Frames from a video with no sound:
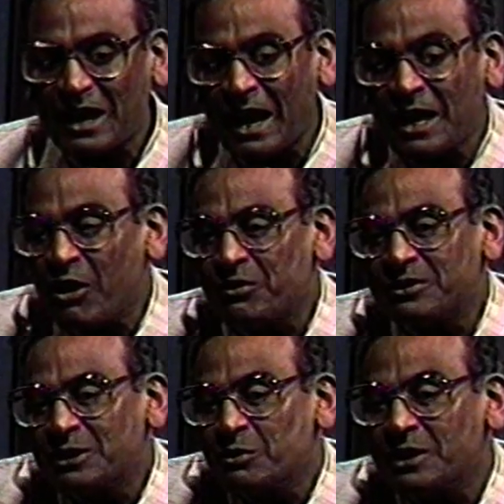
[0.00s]
I
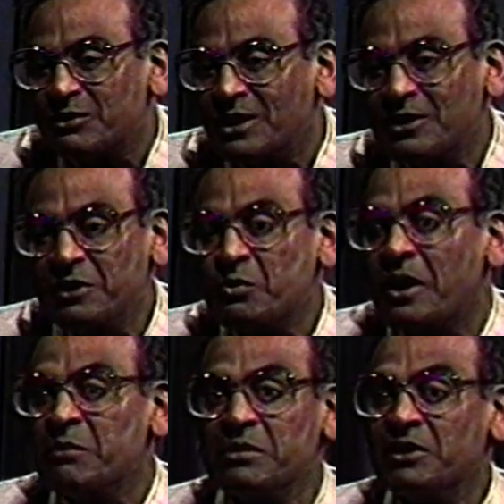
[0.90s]
often say, well, if they didn't
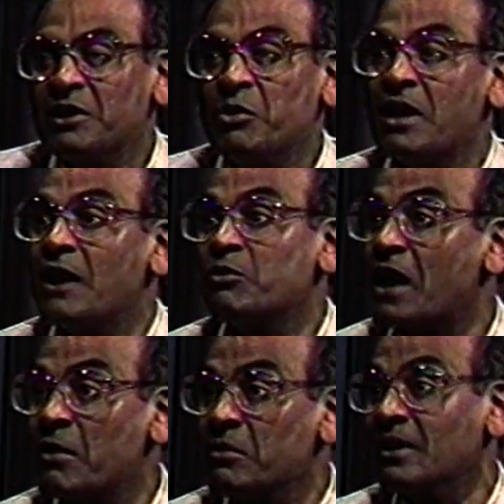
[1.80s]
want me, they don't have to
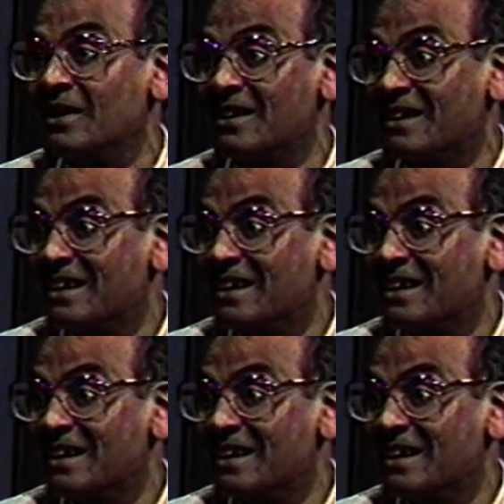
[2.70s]
have me here.